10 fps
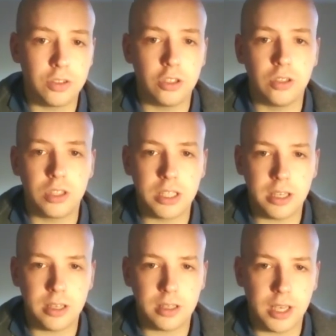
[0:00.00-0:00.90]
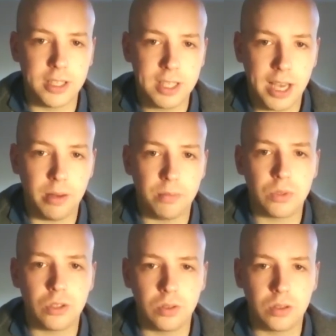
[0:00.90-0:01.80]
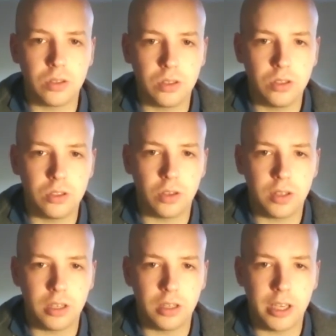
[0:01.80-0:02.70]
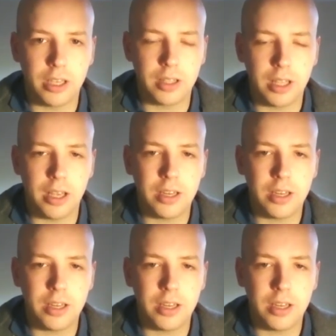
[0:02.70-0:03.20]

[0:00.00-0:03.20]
to sit exams or something like that.